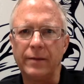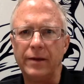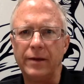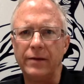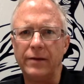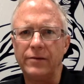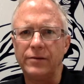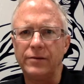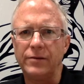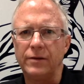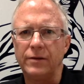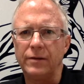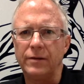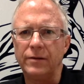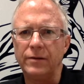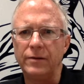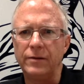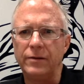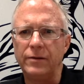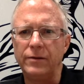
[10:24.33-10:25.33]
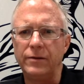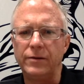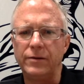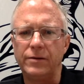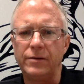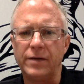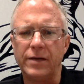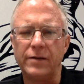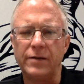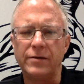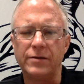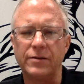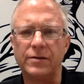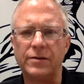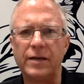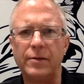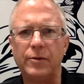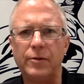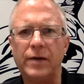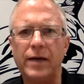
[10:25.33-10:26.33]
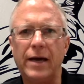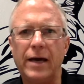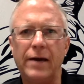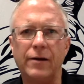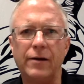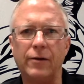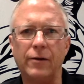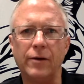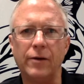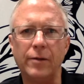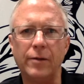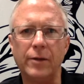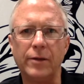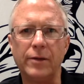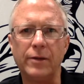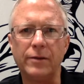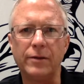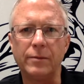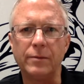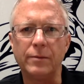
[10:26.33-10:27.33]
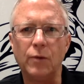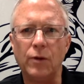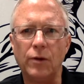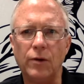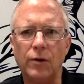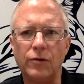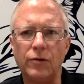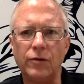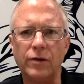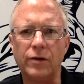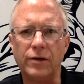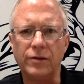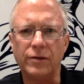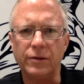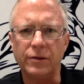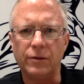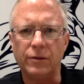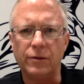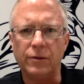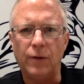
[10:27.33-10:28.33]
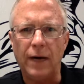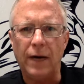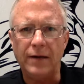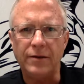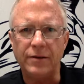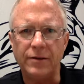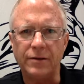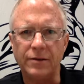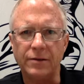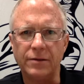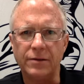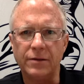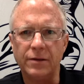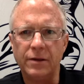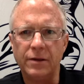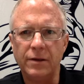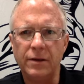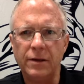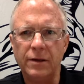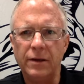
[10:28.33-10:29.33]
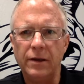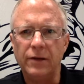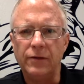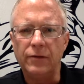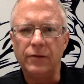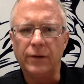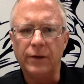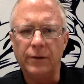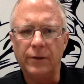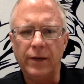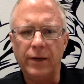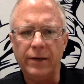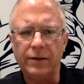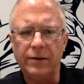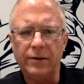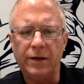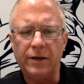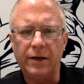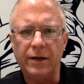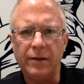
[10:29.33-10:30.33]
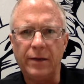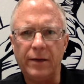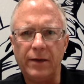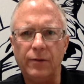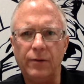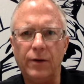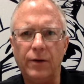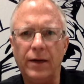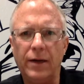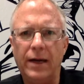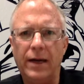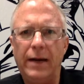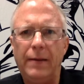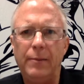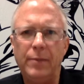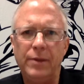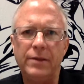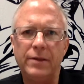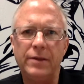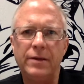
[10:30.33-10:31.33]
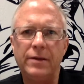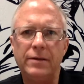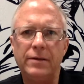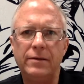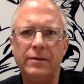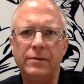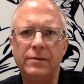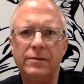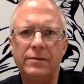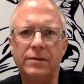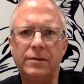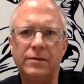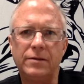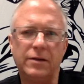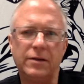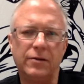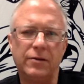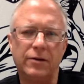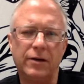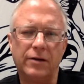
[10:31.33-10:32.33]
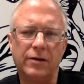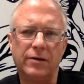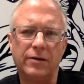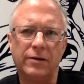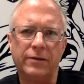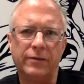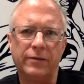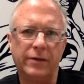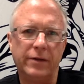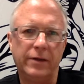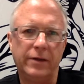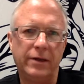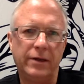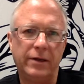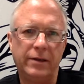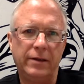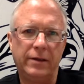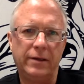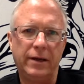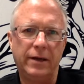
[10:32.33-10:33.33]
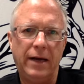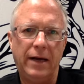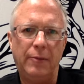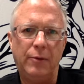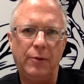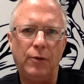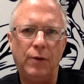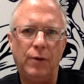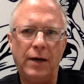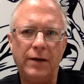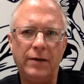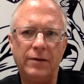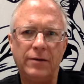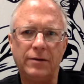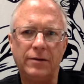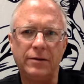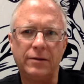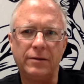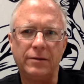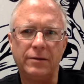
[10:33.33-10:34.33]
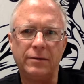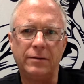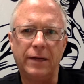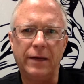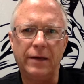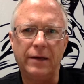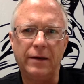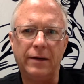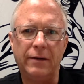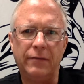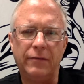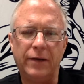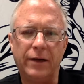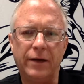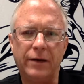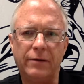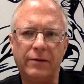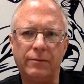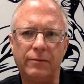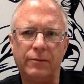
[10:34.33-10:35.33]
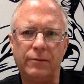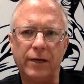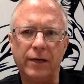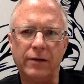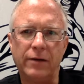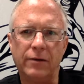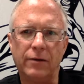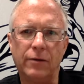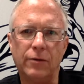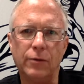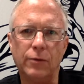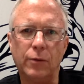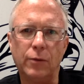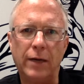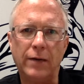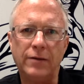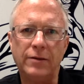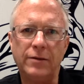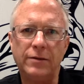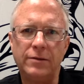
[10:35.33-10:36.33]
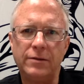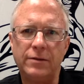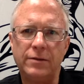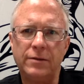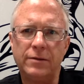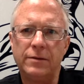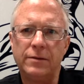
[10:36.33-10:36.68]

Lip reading: Is there? You just said it's a stable category, but the more traditional watches, is there any way to talk about what happened since the introduction of the Apple Watch? Did that affect regular old watches?